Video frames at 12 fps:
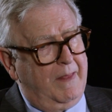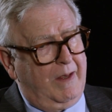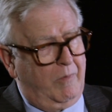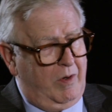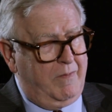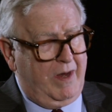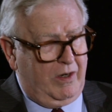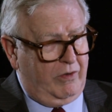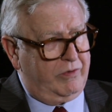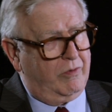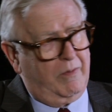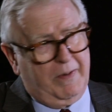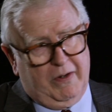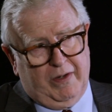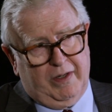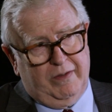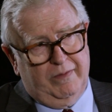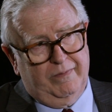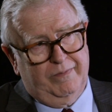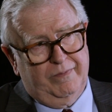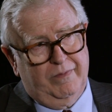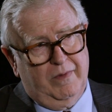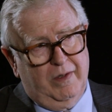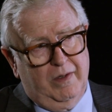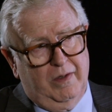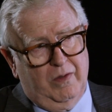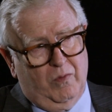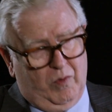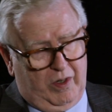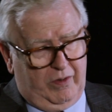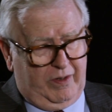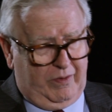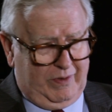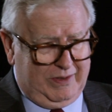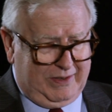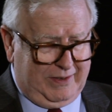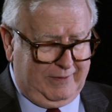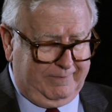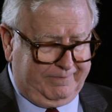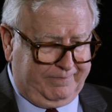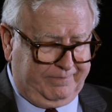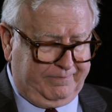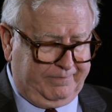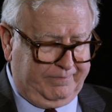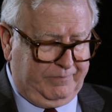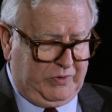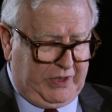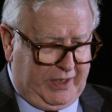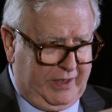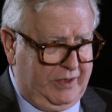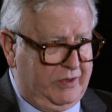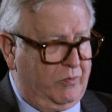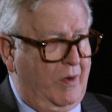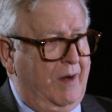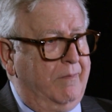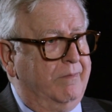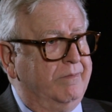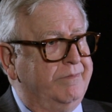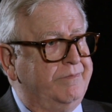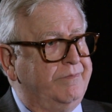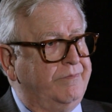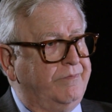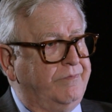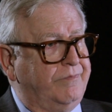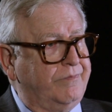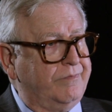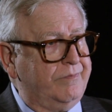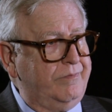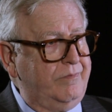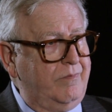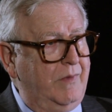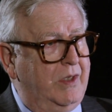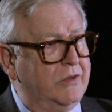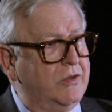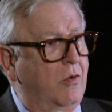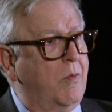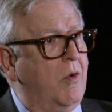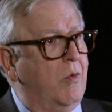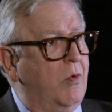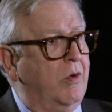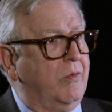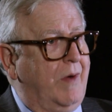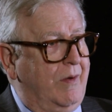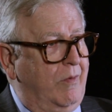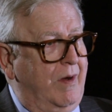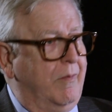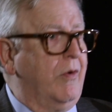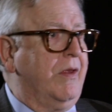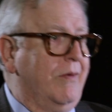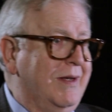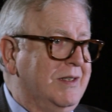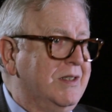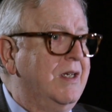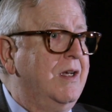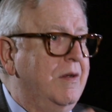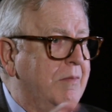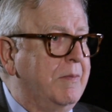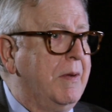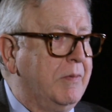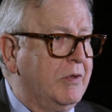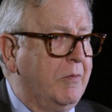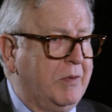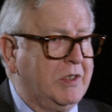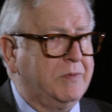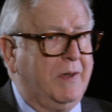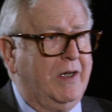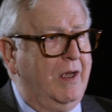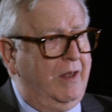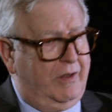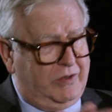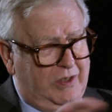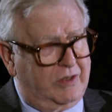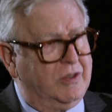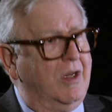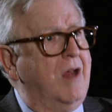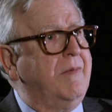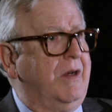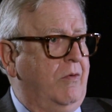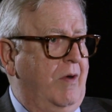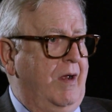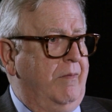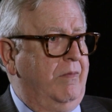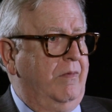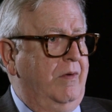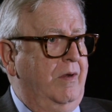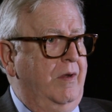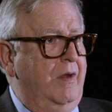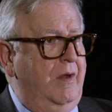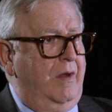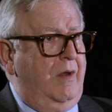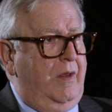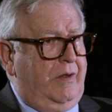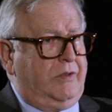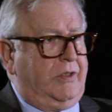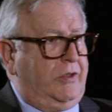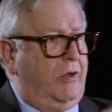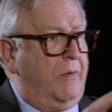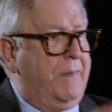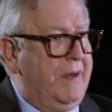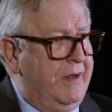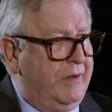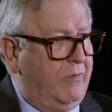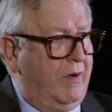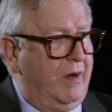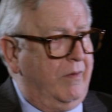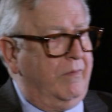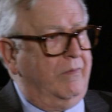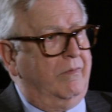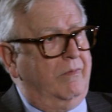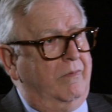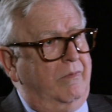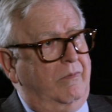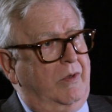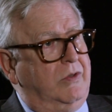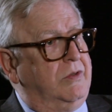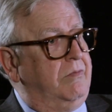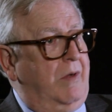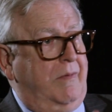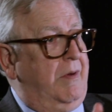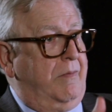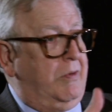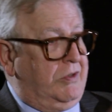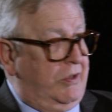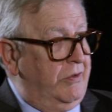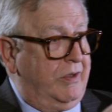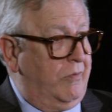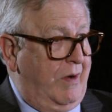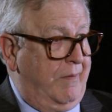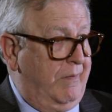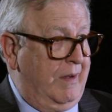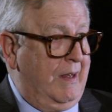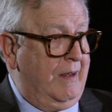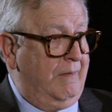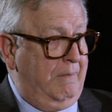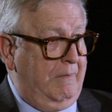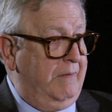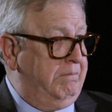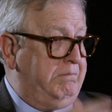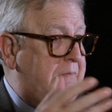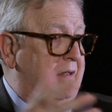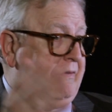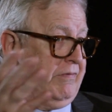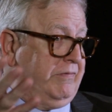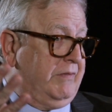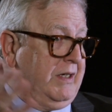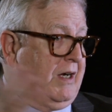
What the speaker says: And we may go through a period where there is a Chinese web. There's no more World Wide Web, or there is, but people don't participate. There's an Islamic web. There's a European web. There's maybe a Brazilian web, if the